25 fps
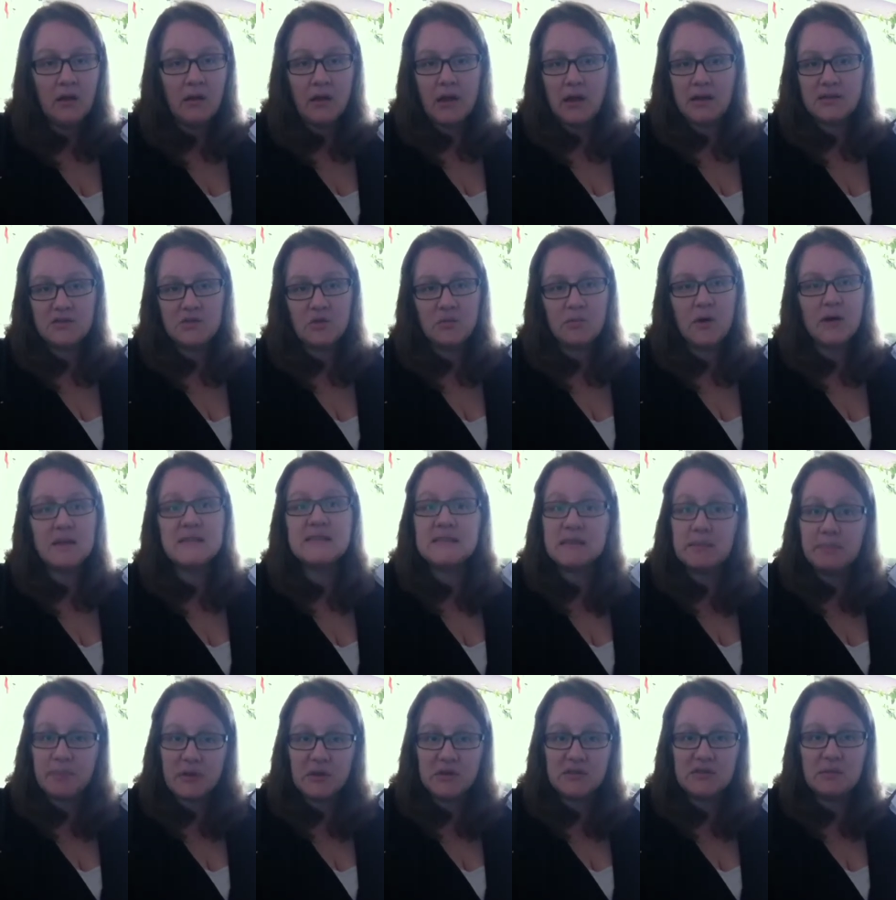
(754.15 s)
has no breasts,
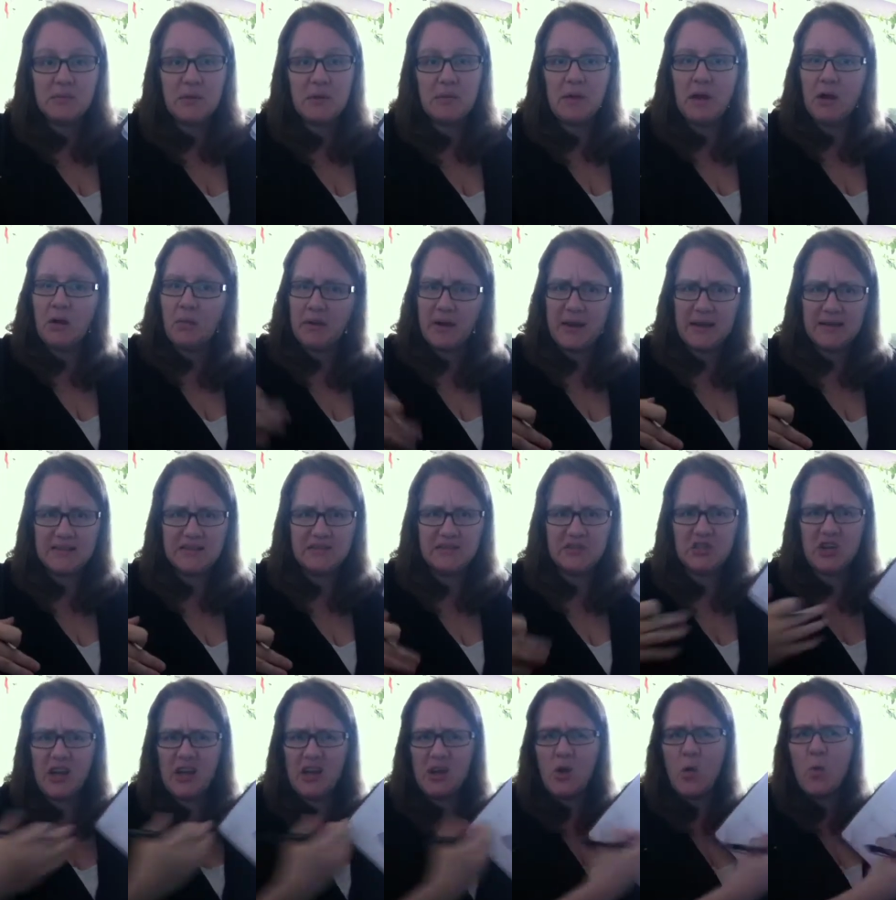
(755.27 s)
appears to be male but has a
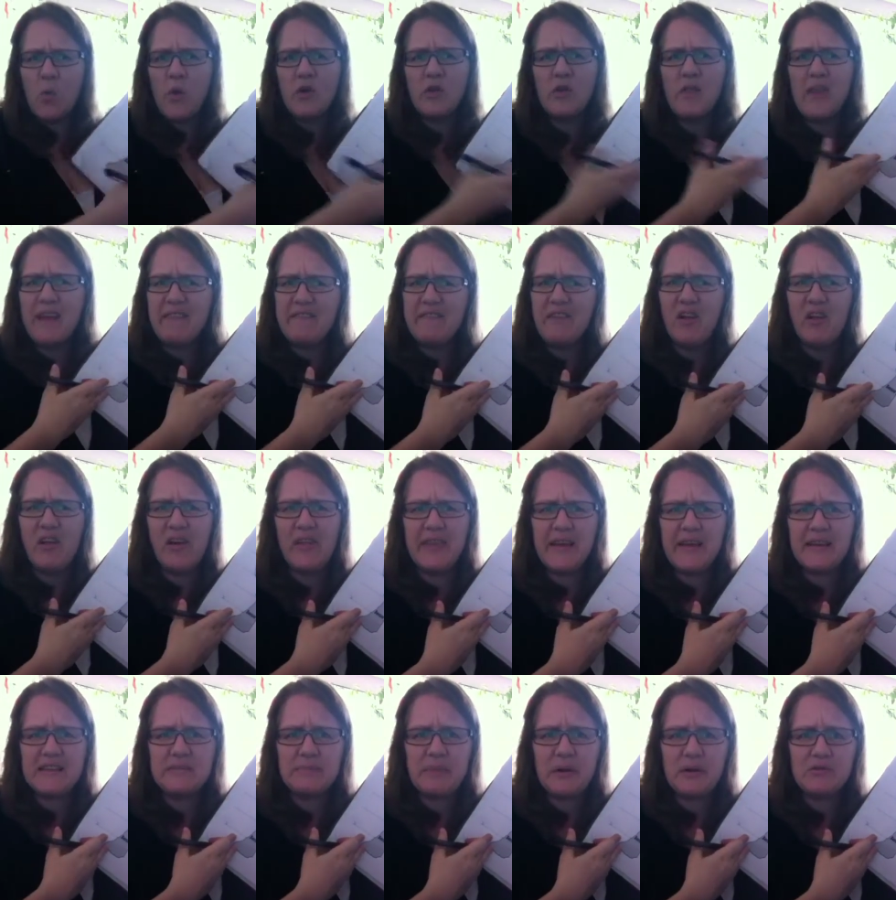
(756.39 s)
vagina, where do they fall on
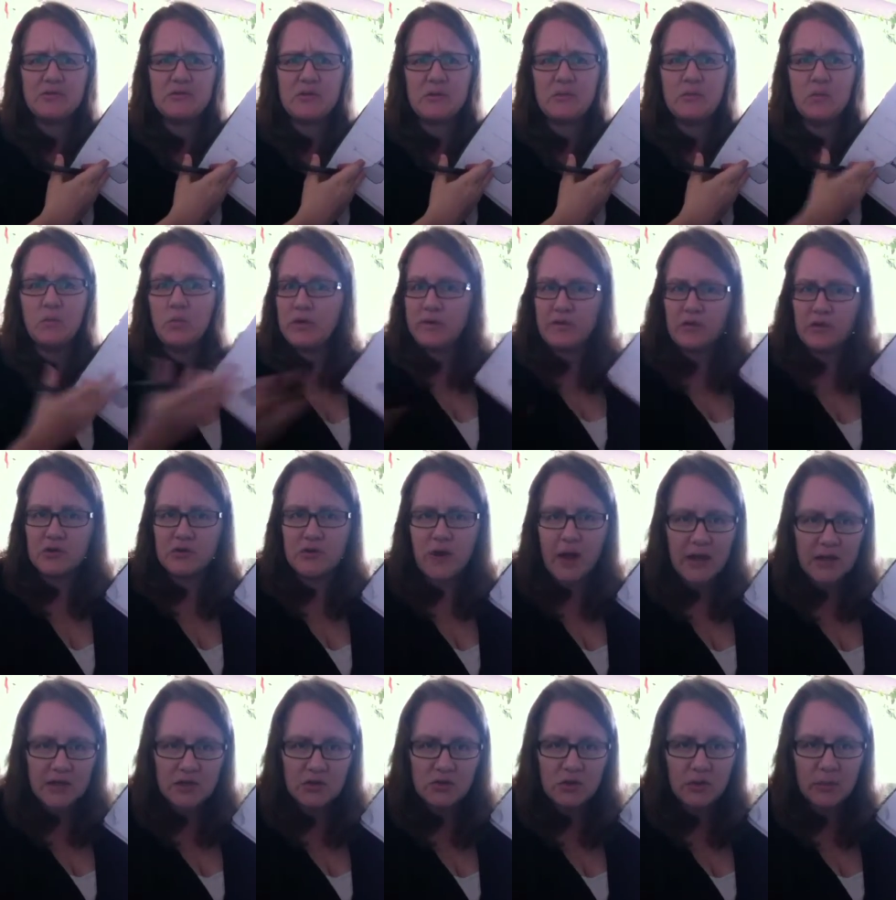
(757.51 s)
that spectrum? What if you're
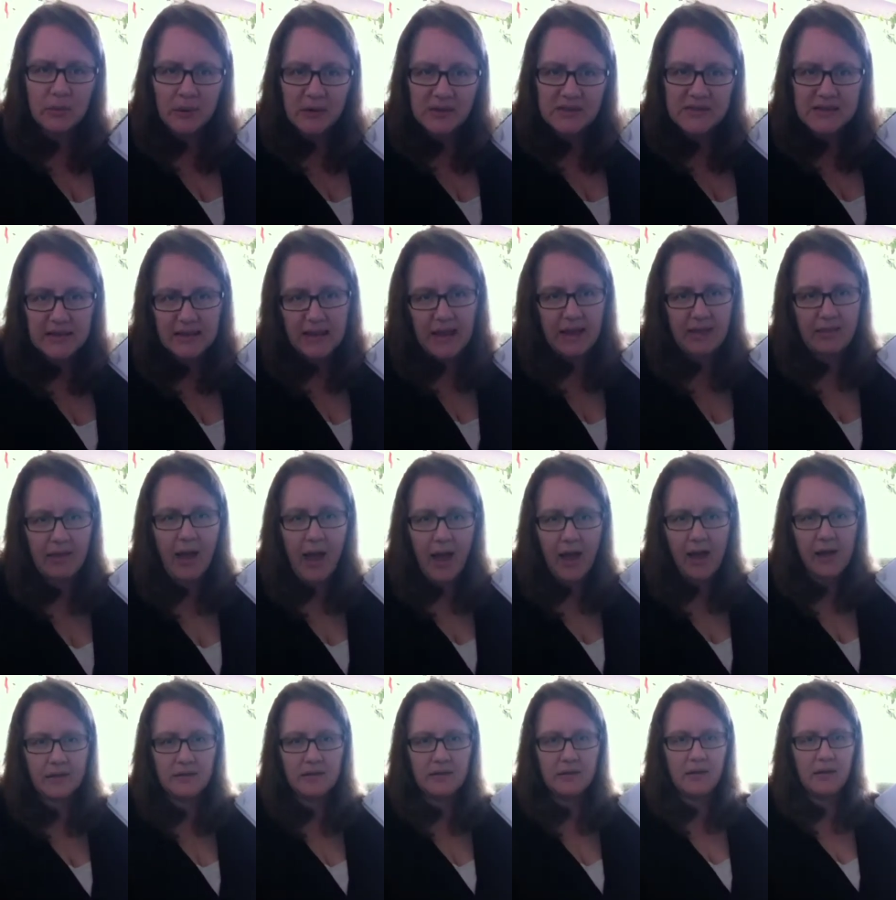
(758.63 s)
attracted to a person like
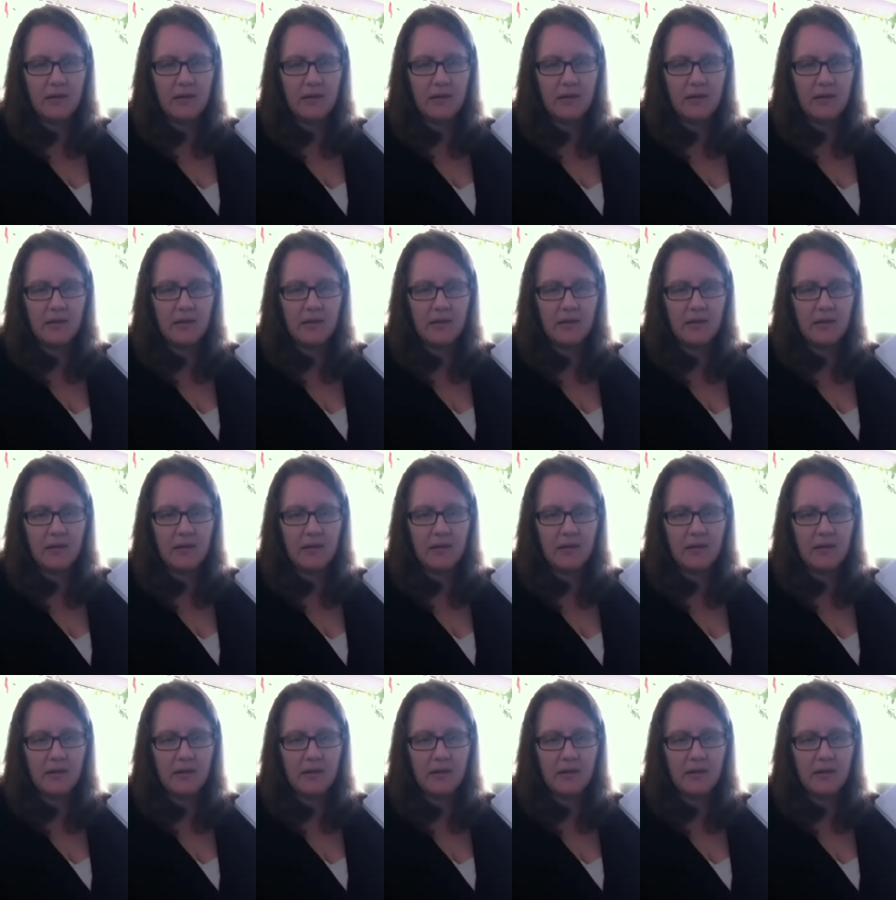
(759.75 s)
that?